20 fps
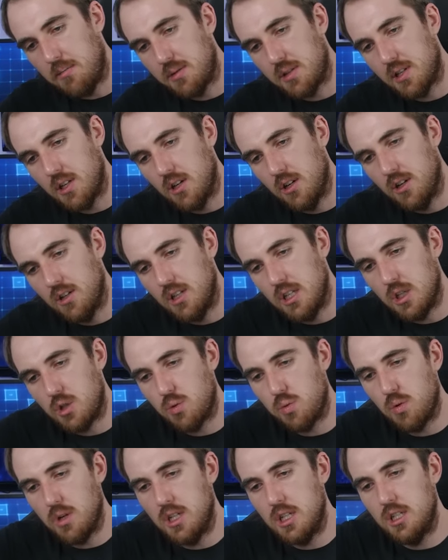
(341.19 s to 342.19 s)
So this
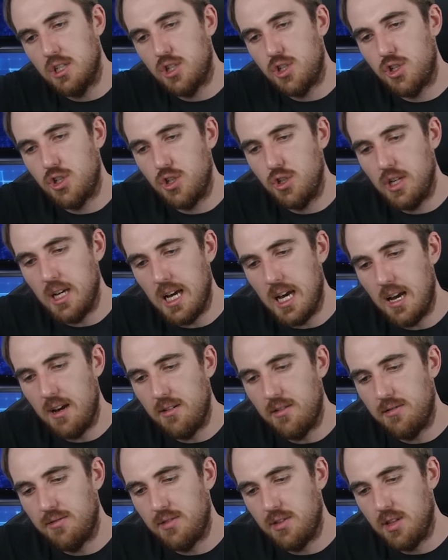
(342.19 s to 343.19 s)
one should
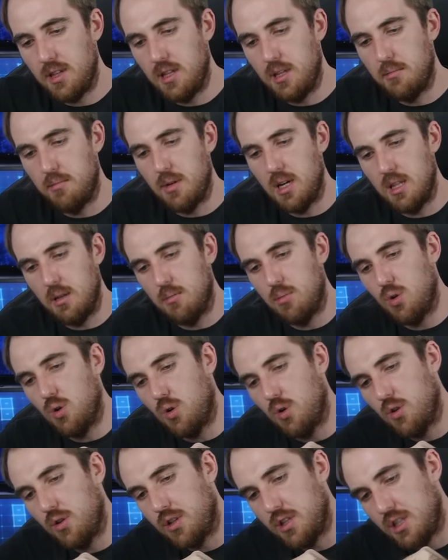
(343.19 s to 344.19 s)
have the
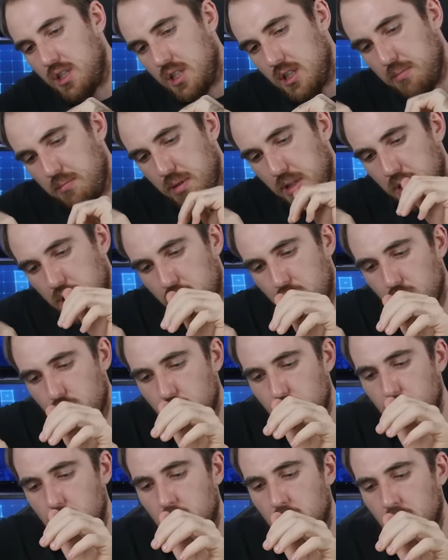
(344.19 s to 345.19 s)
motherboard, the G P
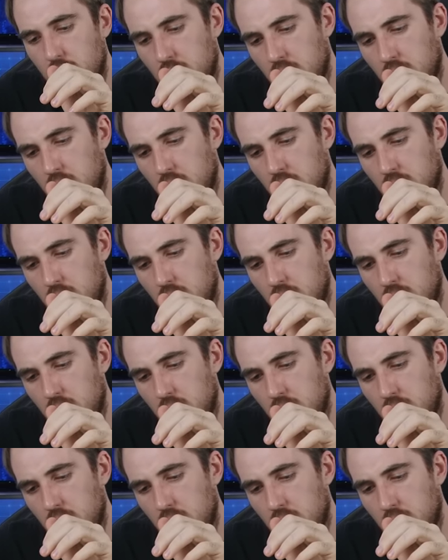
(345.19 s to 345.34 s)
U.